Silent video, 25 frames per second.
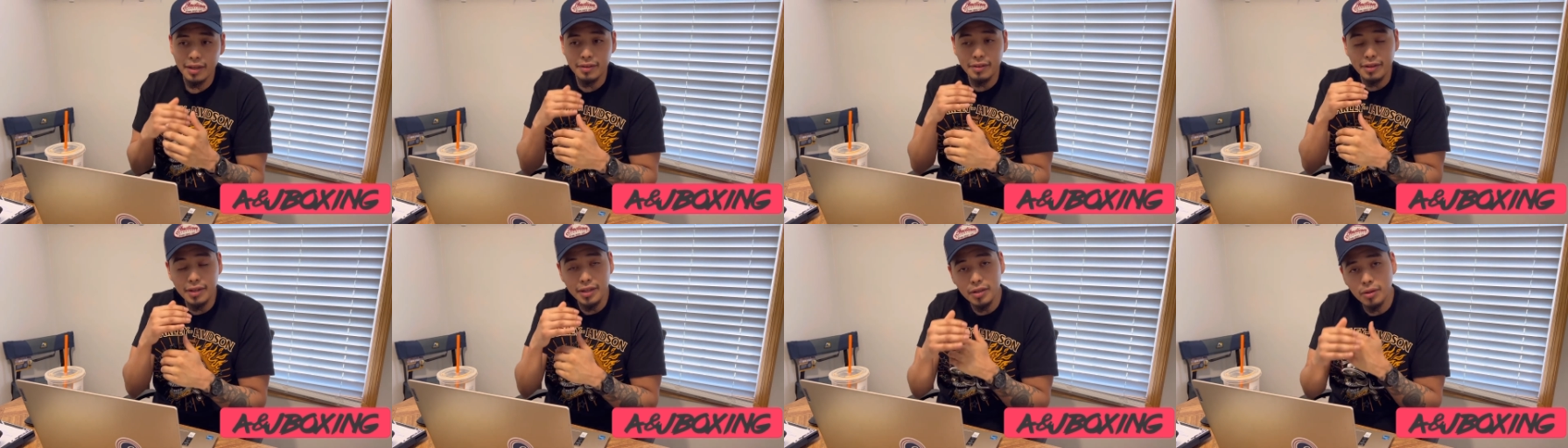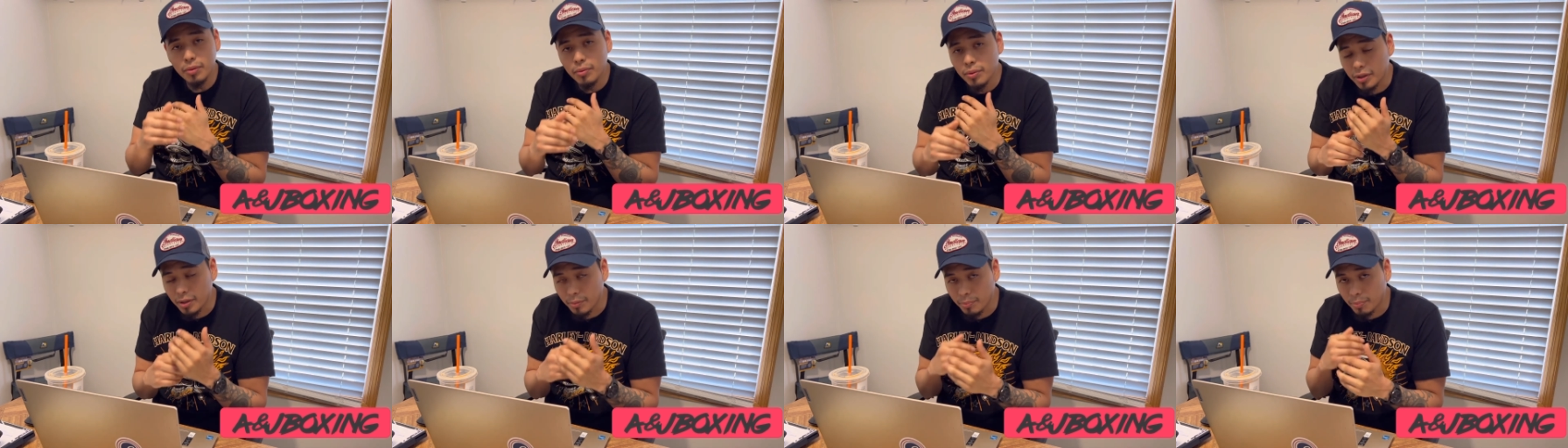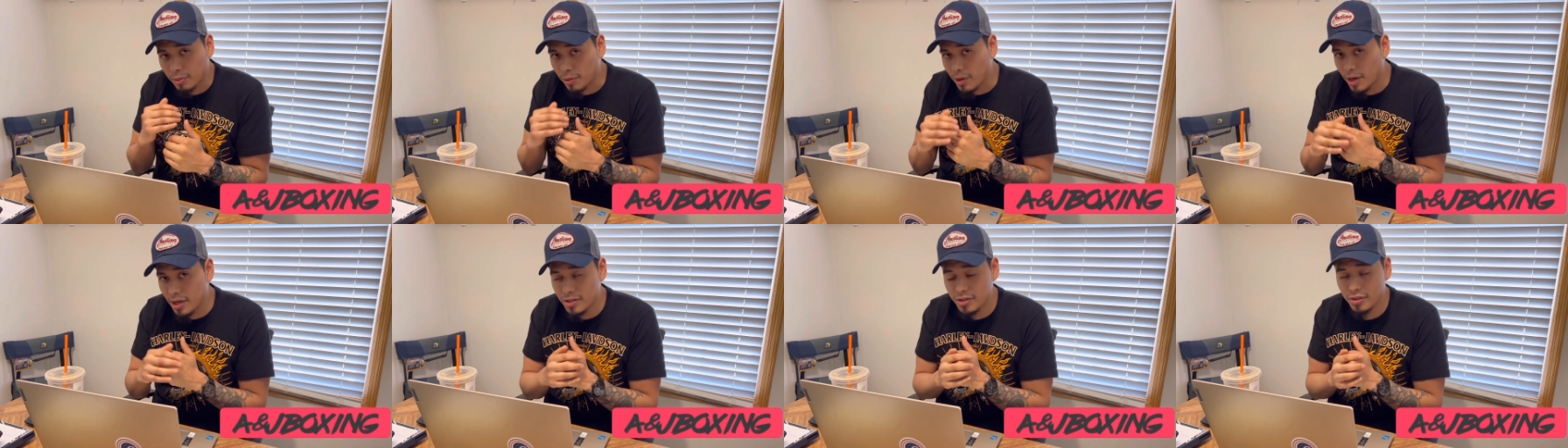deal with the
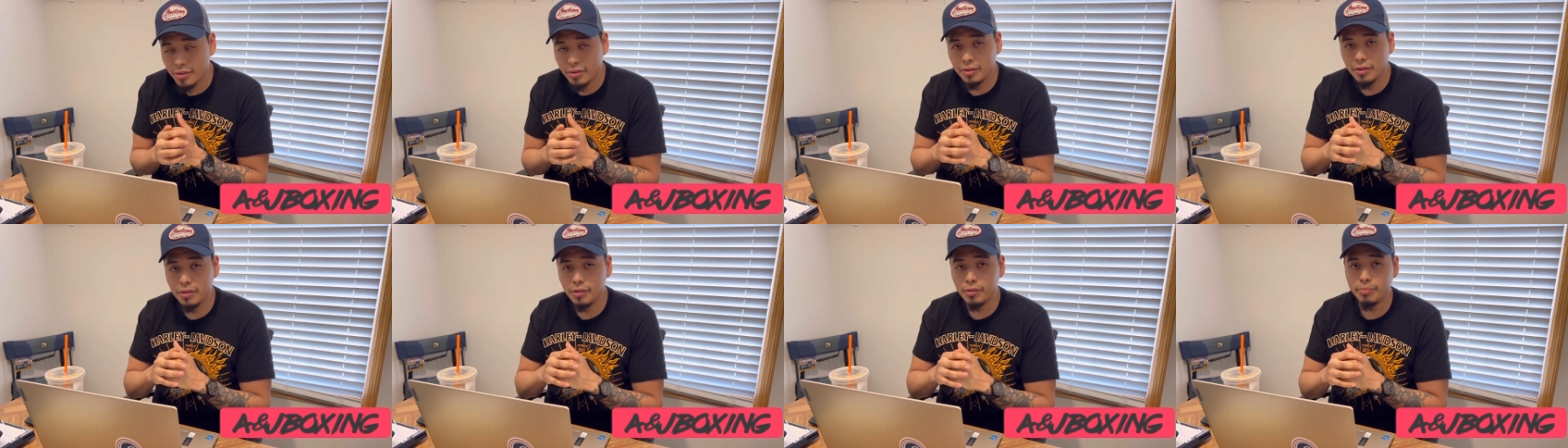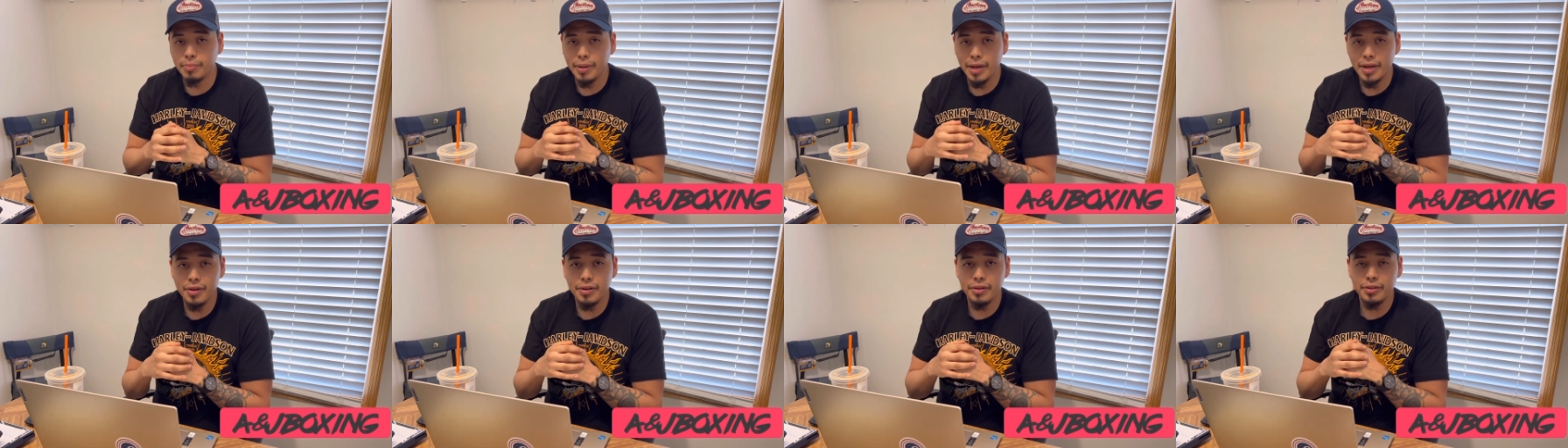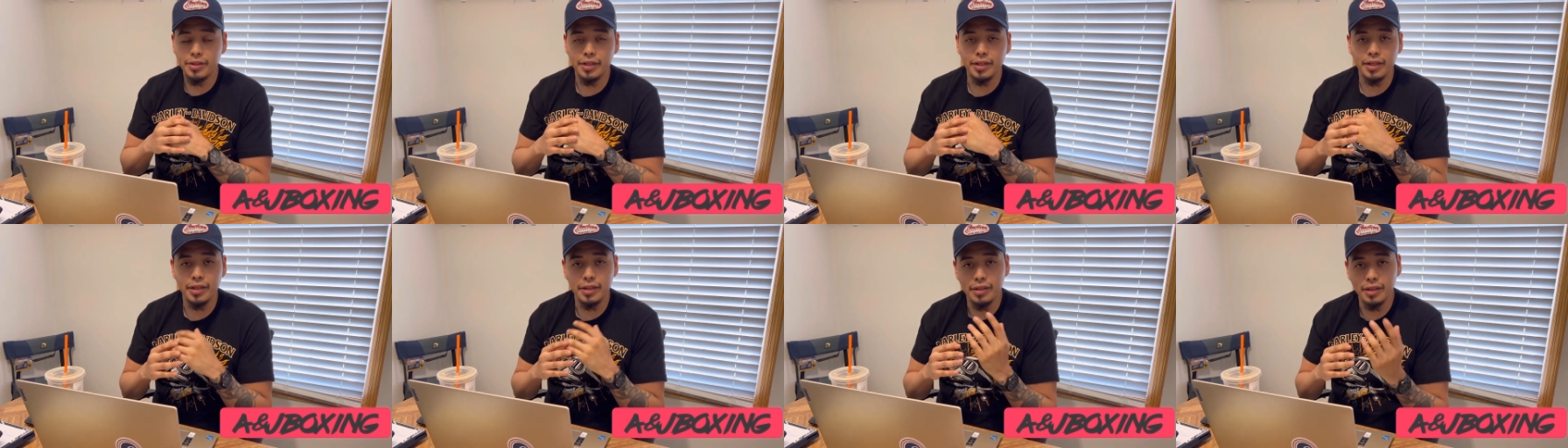pressure a little better
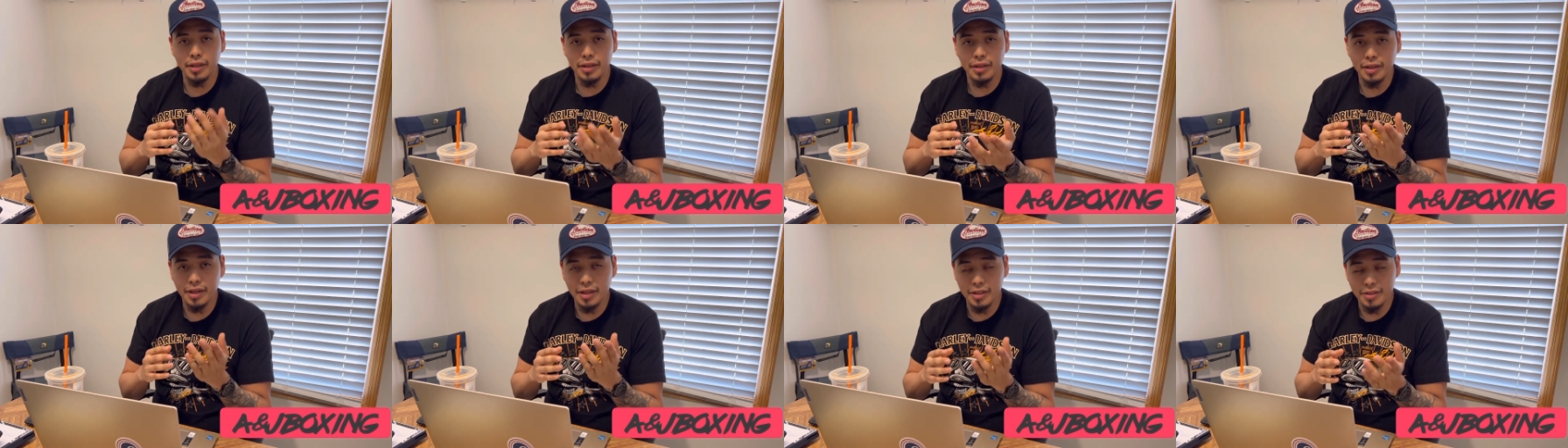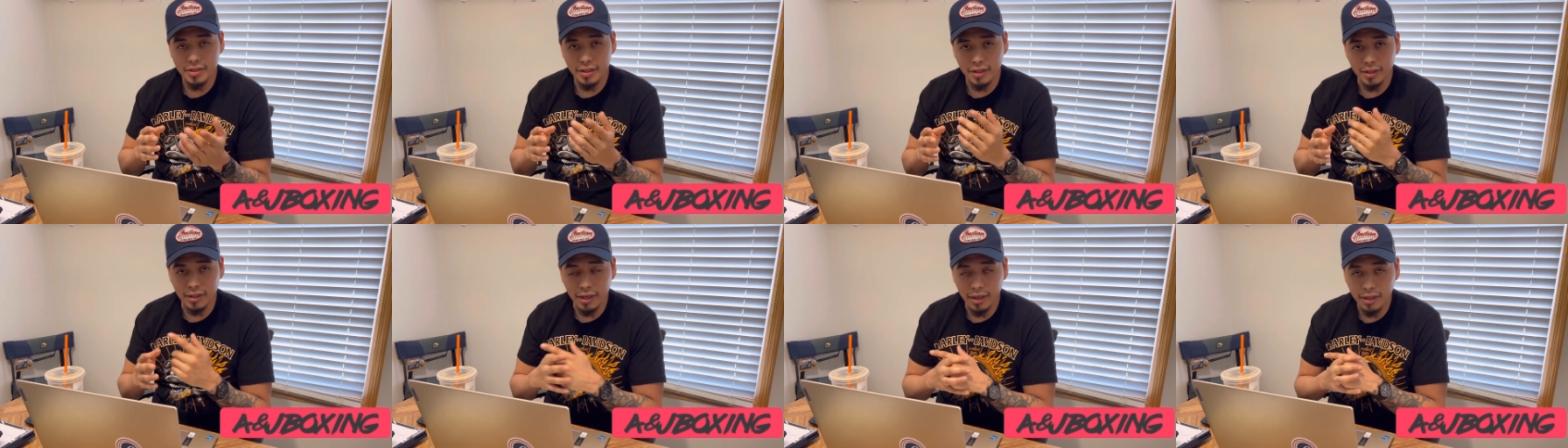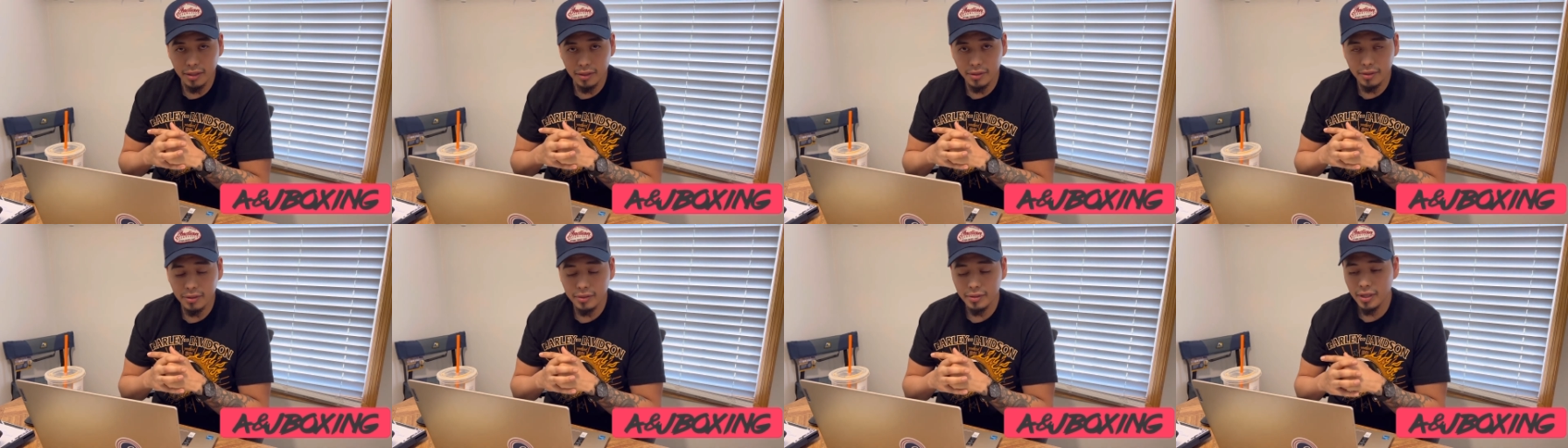than he did against
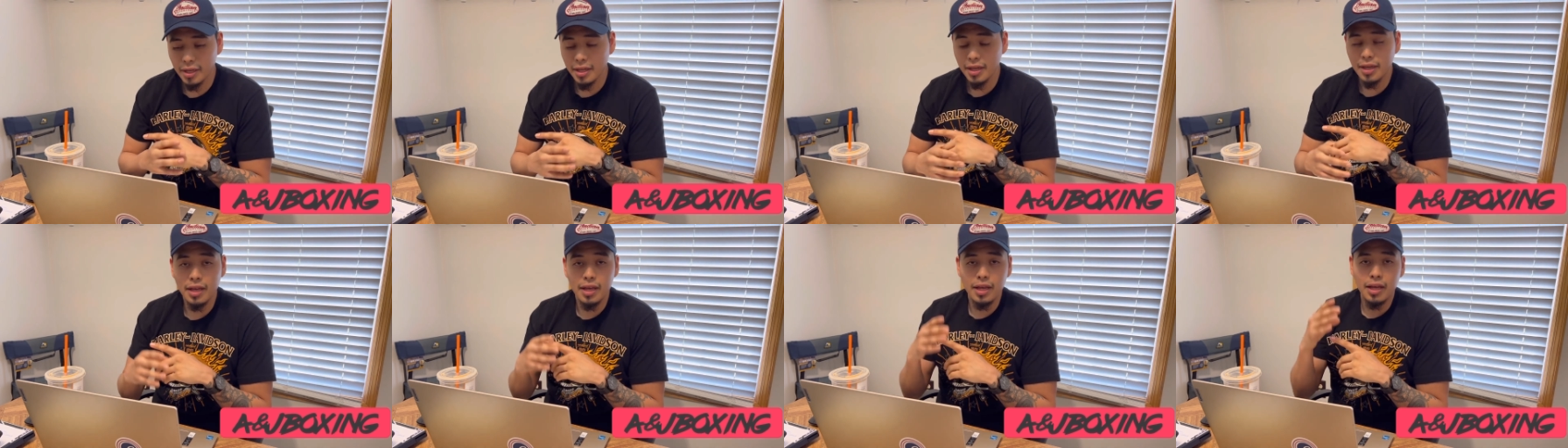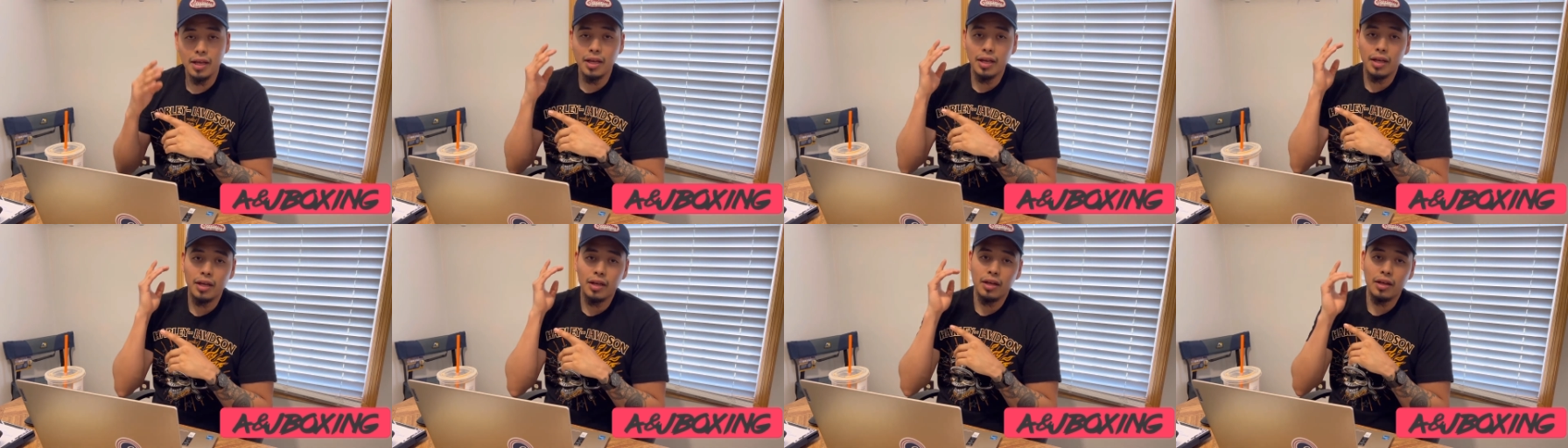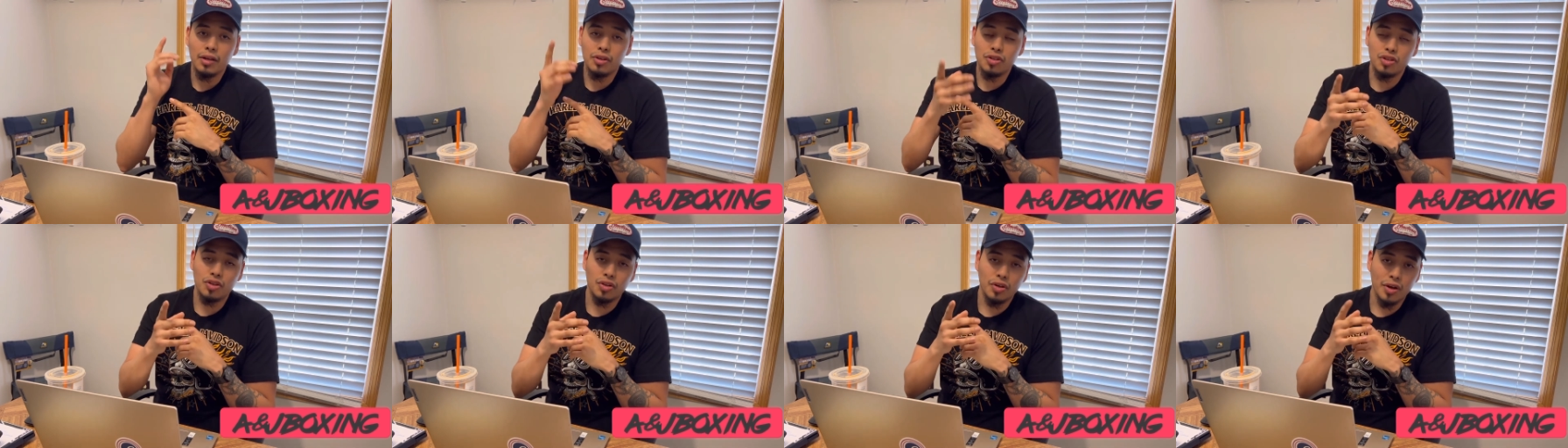Canelo.
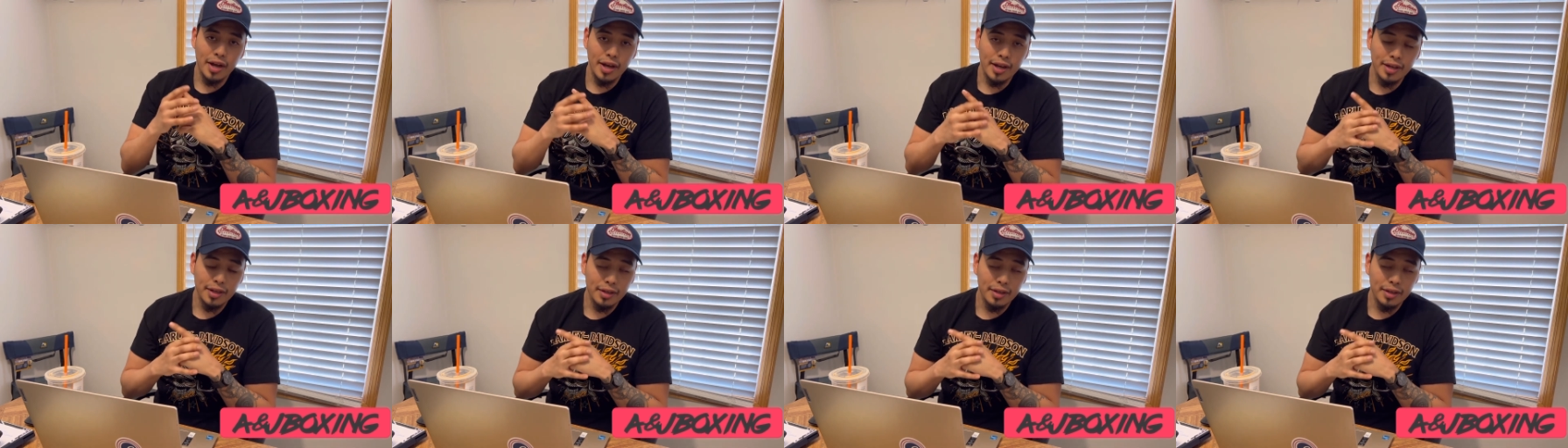Try